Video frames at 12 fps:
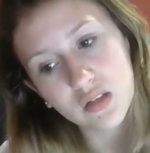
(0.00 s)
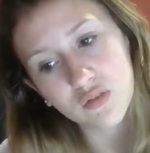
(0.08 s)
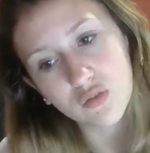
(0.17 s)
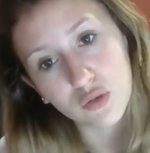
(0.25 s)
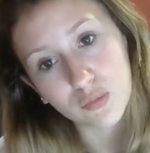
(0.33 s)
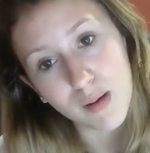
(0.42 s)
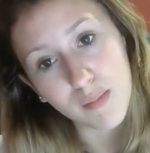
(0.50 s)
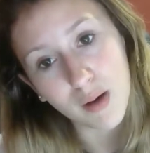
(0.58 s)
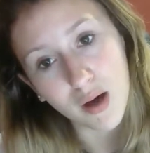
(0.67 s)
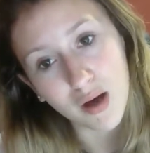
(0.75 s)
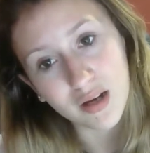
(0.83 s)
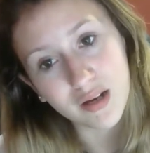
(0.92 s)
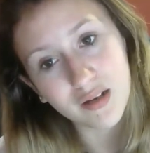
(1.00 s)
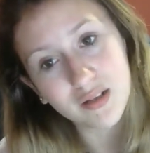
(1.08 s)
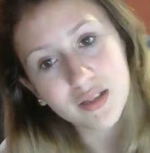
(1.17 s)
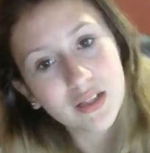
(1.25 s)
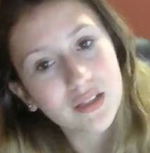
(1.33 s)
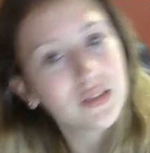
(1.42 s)
for my body,
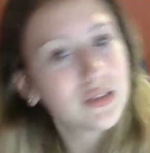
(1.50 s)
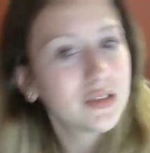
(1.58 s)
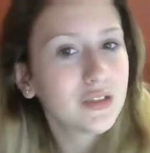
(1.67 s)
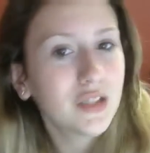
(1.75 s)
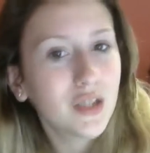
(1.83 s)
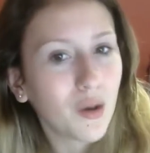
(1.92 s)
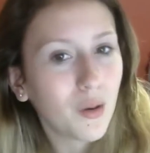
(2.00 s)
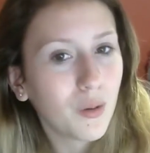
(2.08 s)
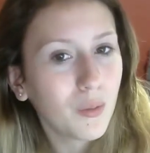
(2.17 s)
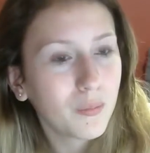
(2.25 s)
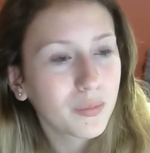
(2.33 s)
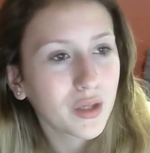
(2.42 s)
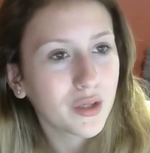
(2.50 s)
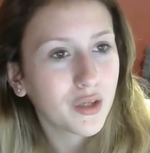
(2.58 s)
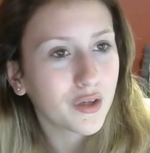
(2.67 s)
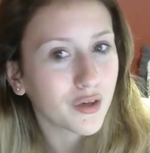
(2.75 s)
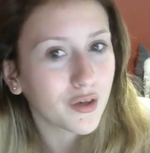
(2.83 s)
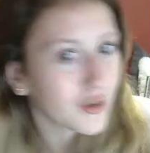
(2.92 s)
because, you know,
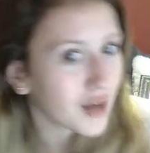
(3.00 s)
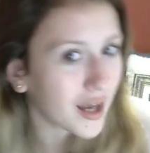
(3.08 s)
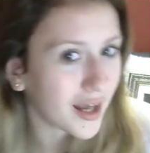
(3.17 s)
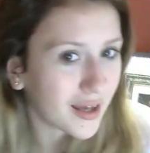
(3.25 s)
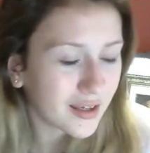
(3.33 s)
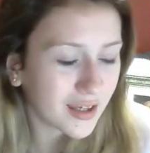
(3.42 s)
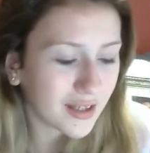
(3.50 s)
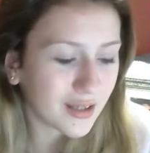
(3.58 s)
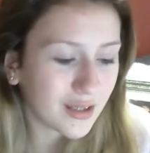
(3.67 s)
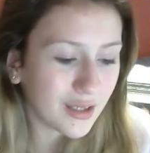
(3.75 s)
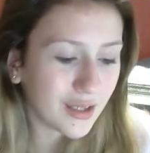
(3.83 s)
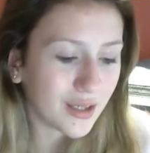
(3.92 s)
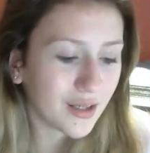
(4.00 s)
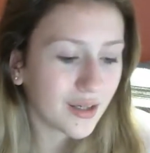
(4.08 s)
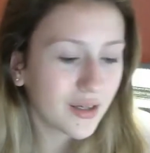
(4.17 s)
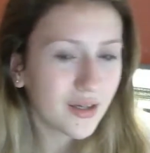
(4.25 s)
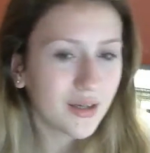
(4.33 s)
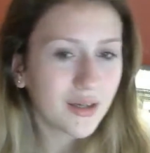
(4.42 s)
your girl gotta get clean.
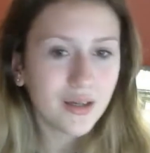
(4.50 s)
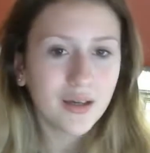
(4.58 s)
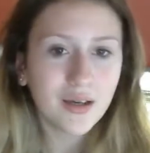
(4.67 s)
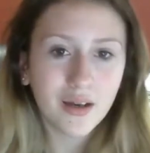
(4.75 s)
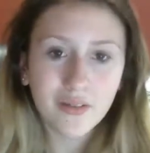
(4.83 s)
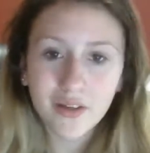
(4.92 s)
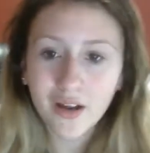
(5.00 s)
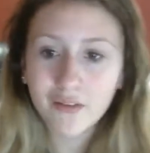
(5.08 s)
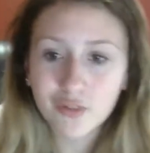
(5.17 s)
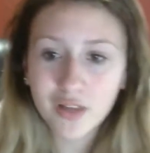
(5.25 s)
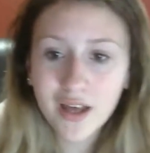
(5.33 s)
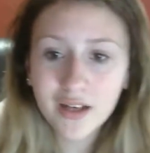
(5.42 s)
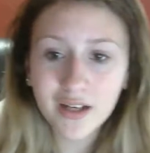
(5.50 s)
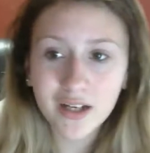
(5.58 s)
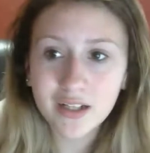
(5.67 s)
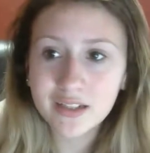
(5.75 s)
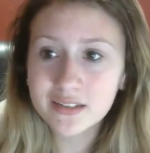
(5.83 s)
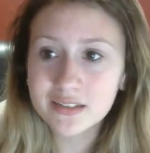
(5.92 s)
And then after that,
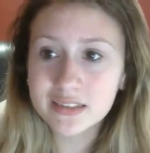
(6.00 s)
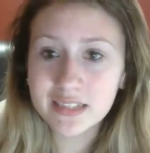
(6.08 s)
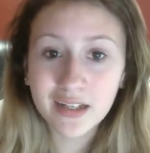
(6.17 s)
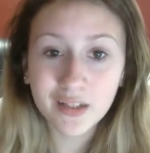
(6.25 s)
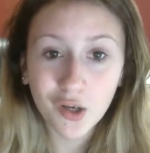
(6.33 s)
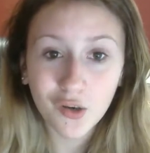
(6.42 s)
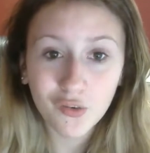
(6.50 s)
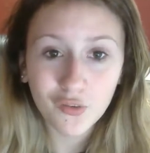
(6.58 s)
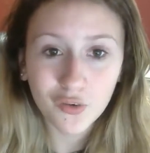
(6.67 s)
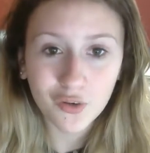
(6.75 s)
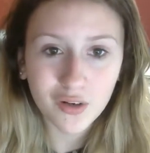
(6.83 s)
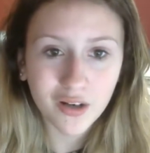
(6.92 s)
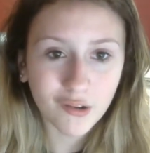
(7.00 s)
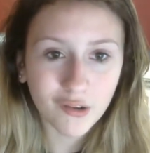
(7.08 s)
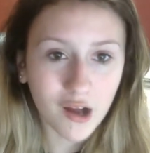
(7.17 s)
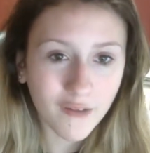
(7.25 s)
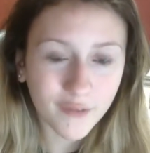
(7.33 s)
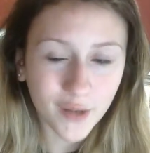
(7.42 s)
I stay in there for another
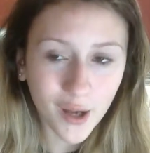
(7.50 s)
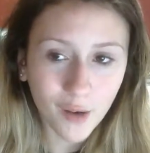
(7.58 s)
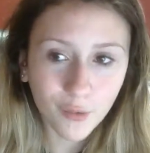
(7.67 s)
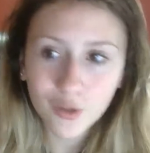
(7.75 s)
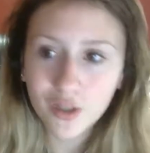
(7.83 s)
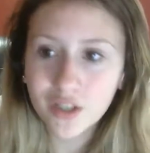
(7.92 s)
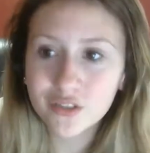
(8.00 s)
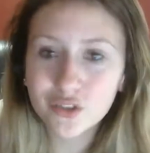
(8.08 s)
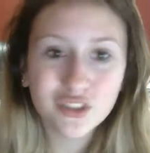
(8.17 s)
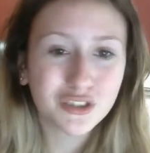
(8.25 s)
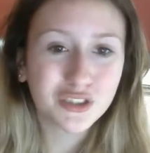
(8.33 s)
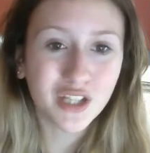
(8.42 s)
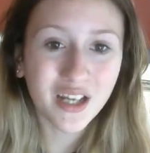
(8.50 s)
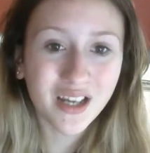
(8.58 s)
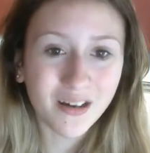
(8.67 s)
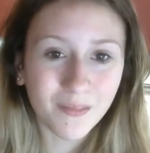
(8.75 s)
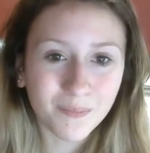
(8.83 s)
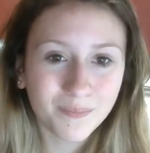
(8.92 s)
half an hour and just
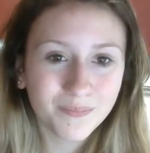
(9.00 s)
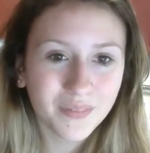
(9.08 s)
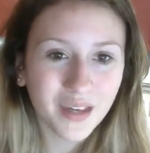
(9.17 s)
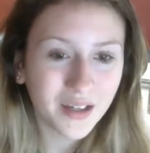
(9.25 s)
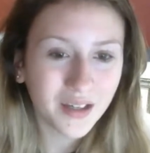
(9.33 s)
jam.